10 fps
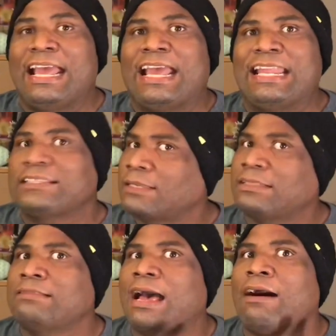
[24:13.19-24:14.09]
And that's
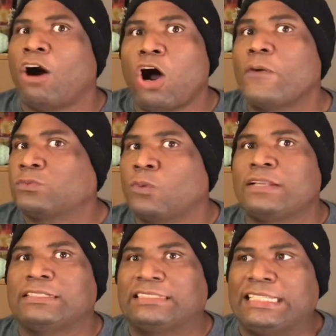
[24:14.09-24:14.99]
something I always
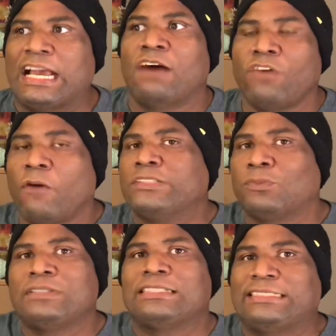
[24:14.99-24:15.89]
wanted to see. I've always
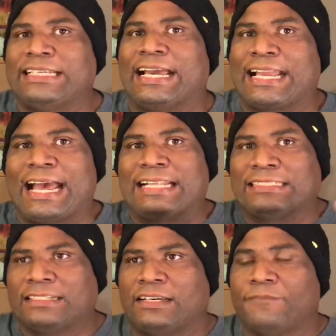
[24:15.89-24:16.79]
wanted to see a
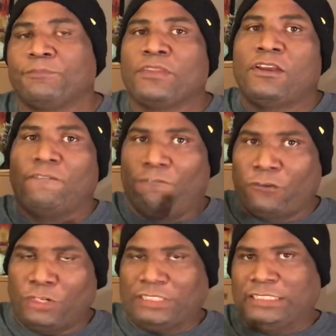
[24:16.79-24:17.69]
Godzilla
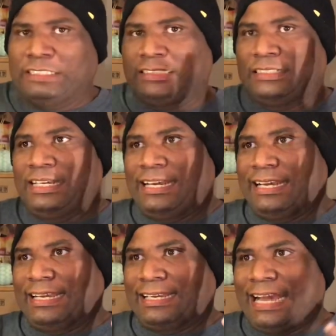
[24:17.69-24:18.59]
versus
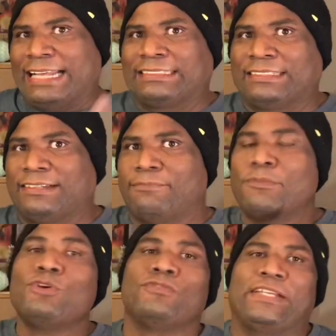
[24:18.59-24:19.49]
Godzilla
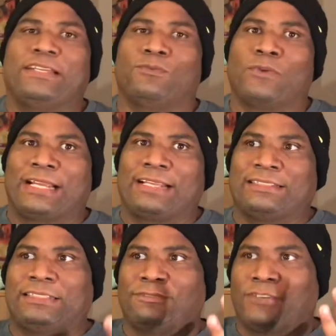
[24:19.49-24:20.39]
movie where
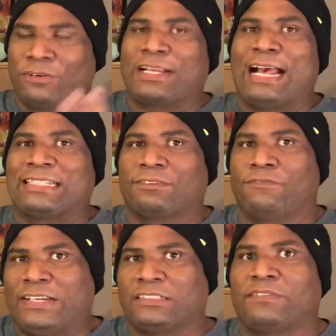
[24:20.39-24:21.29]
the real Godzilla will
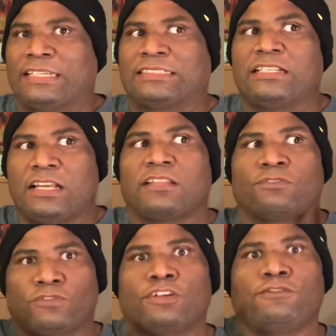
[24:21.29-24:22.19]
face off against another
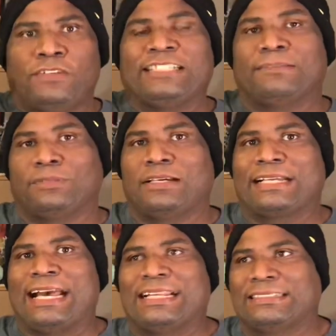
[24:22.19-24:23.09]
real flesh and blood
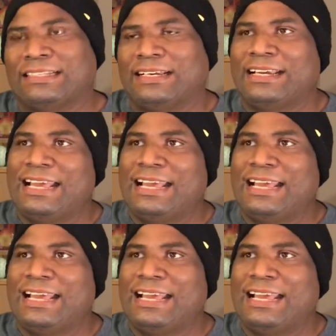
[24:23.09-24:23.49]
Godzilla.